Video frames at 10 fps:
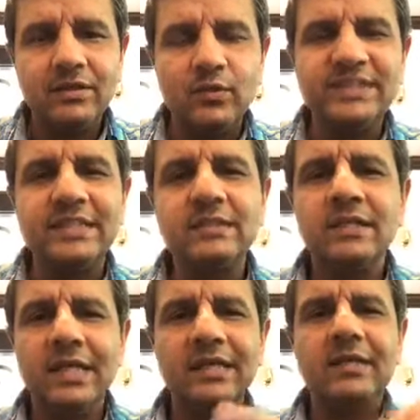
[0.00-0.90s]
which is
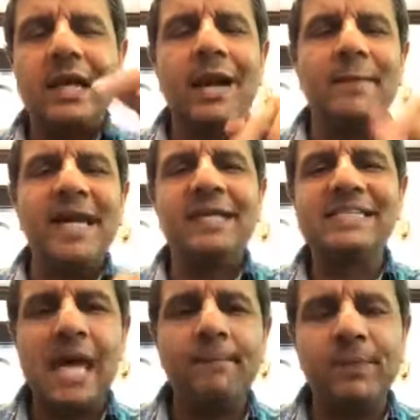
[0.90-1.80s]
in my
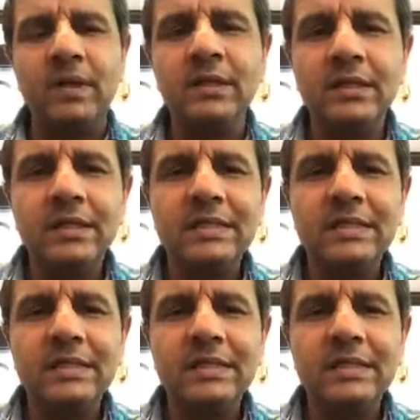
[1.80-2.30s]
example,